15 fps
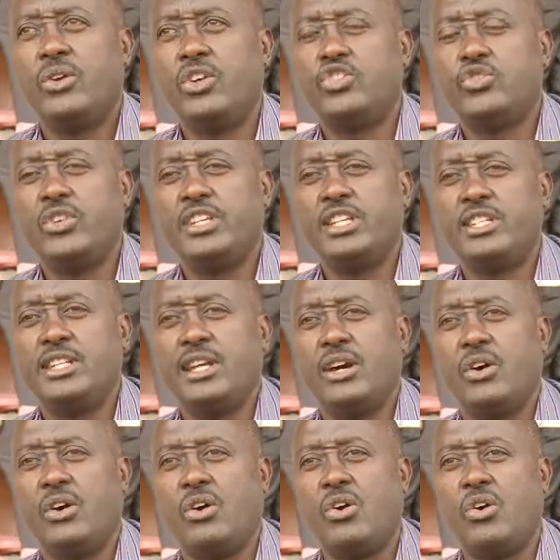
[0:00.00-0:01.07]
Going to register
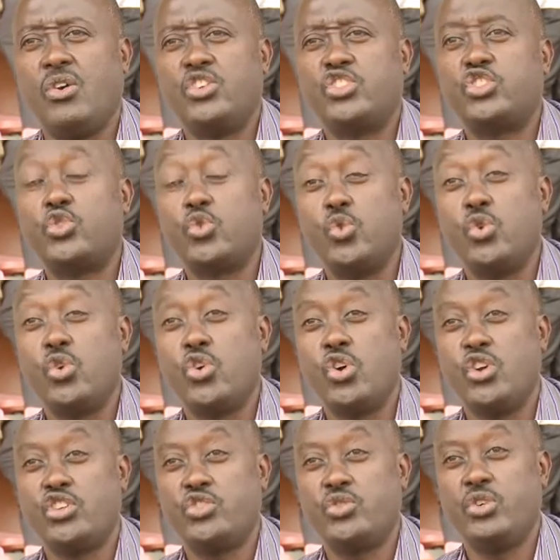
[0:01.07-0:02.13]
all
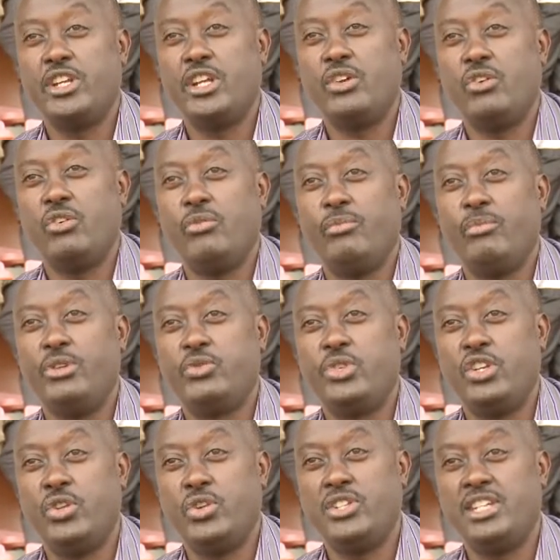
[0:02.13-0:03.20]
school-going children
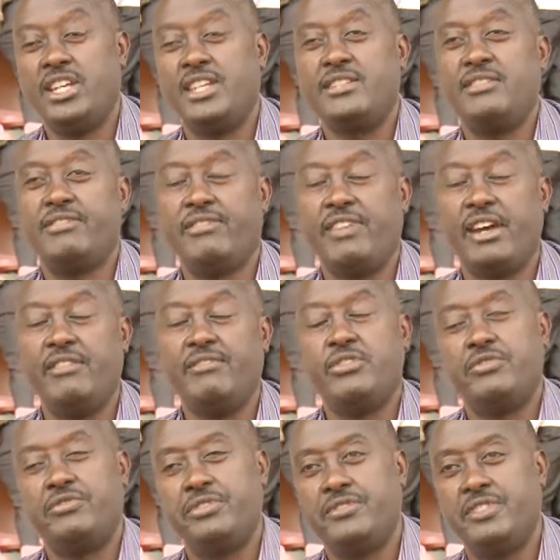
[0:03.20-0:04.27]
between those years 5
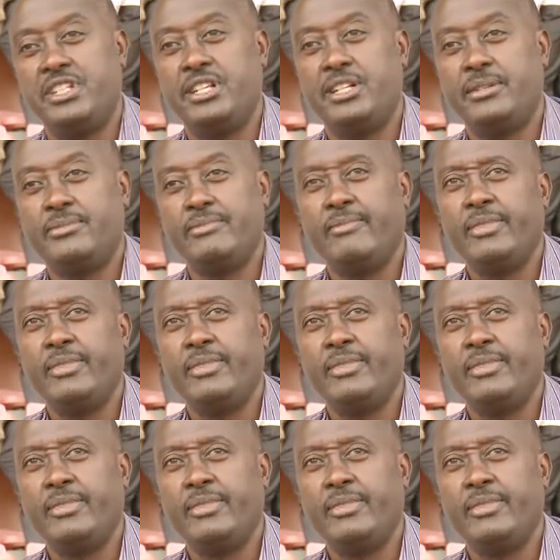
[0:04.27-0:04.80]
to 15.